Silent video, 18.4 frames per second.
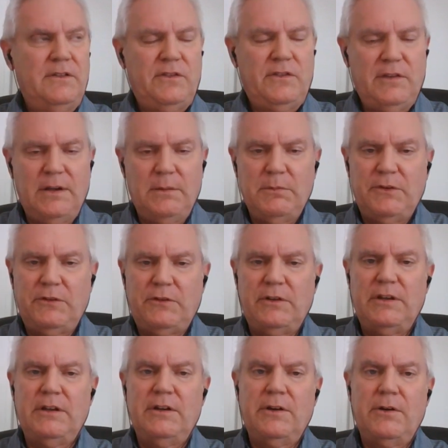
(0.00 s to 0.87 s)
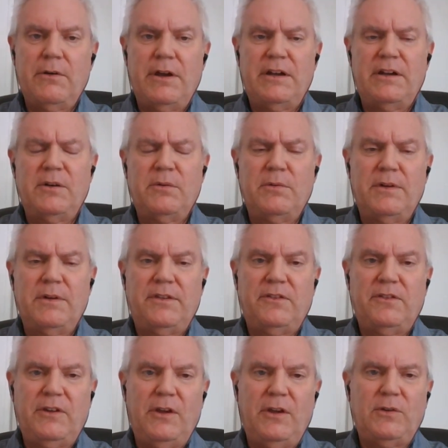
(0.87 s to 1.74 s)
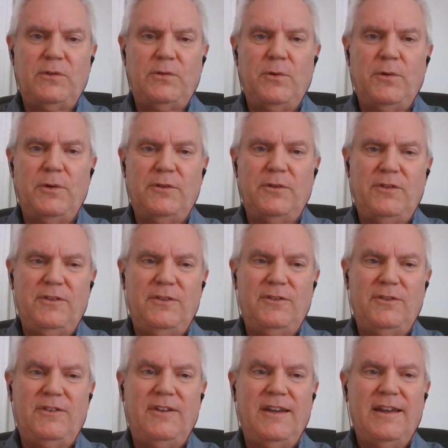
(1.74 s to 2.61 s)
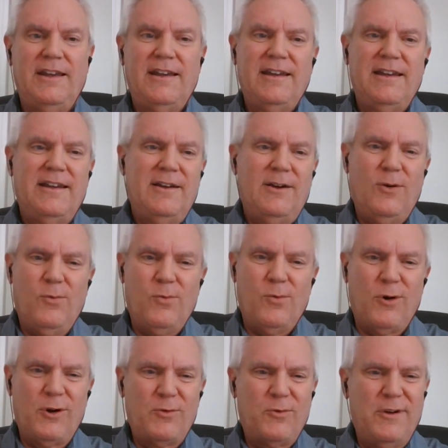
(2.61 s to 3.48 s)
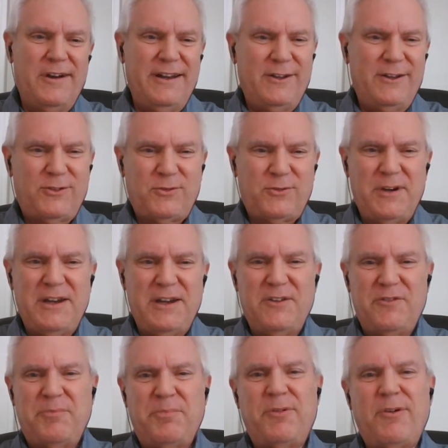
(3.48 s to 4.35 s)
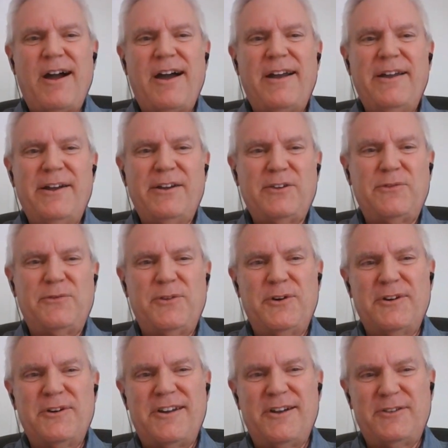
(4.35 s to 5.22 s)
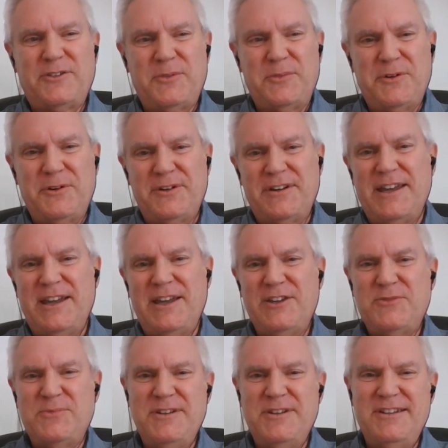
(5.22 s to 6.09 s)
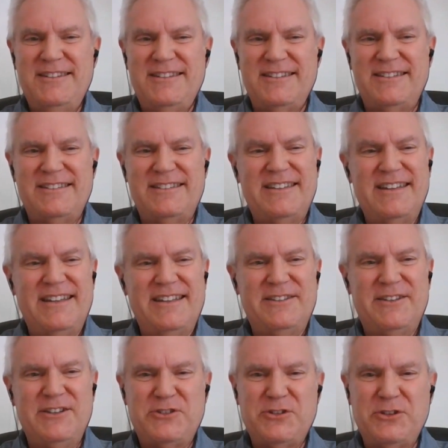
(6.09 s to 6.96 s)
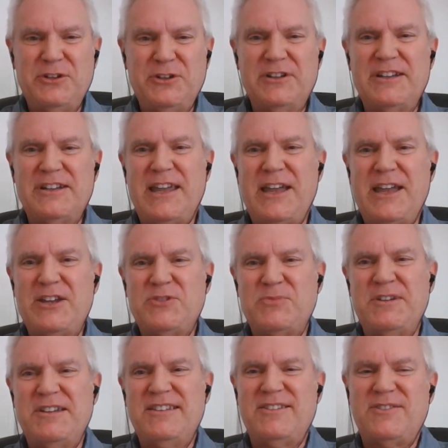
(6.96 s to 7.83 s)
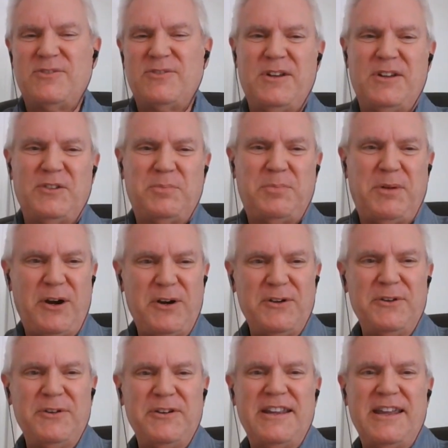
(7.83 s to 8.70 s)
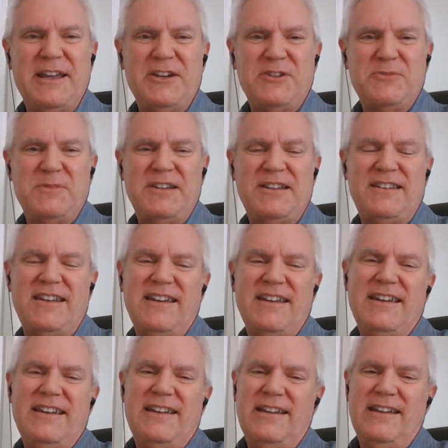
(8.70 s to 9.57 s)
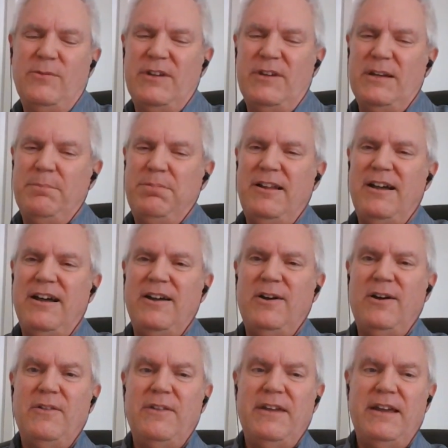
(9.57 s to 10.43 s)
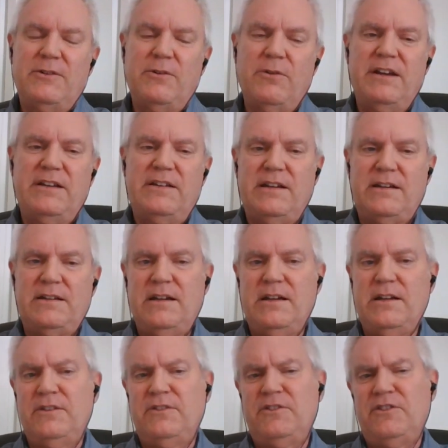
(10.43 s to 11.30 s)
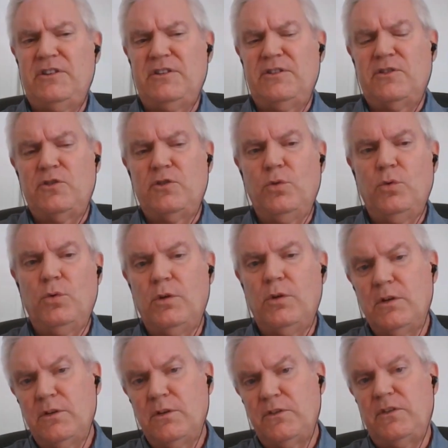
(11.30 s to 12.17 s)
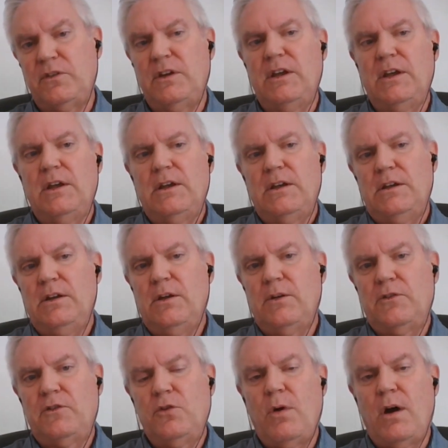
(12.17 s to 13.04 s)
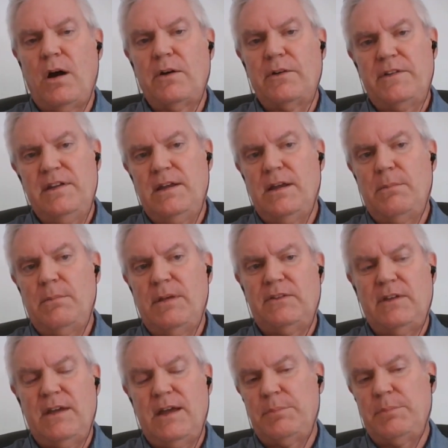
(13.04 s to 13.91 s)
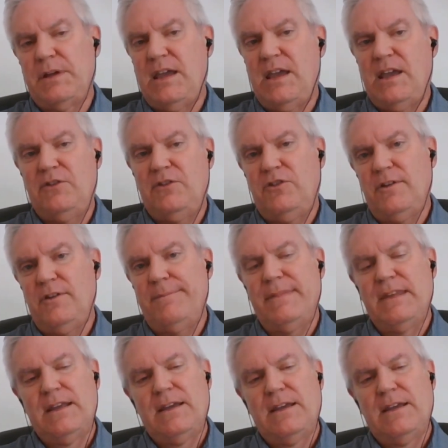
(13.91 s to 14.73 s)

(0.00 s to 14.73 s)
seamlessly integrated with Salesforce's award-winning suite of products for customer engagement and digital engagement, as well as partner engagement. We apply all that great technology and tools, you know, to our TMS application.